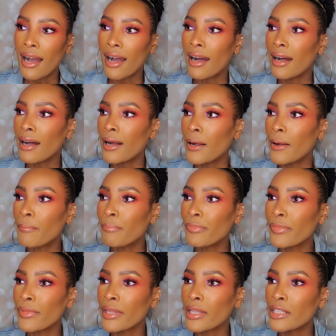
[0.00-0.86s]

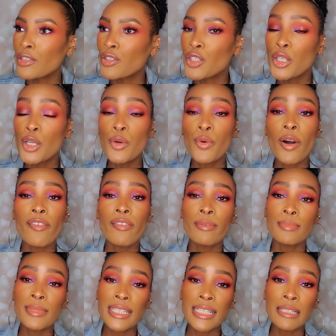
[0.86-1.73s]
2 of
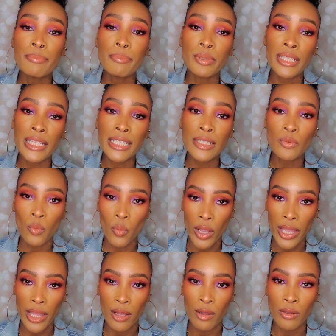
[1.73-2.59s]
them didn't blend
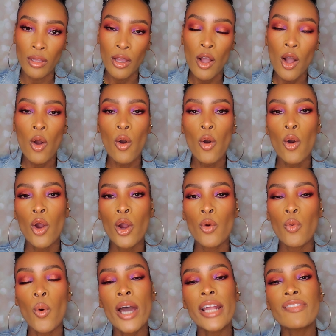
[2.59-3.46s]
well,
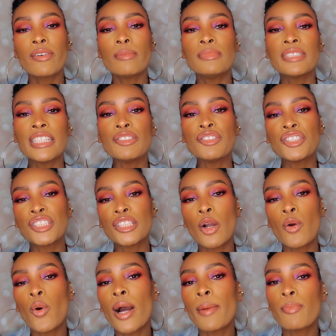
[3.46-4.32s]
or 1 of them didn't
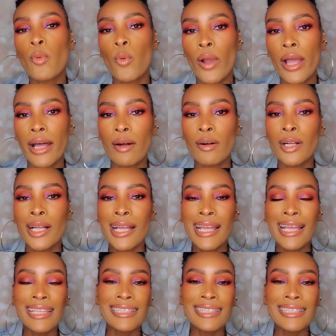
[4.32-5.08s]
show up well.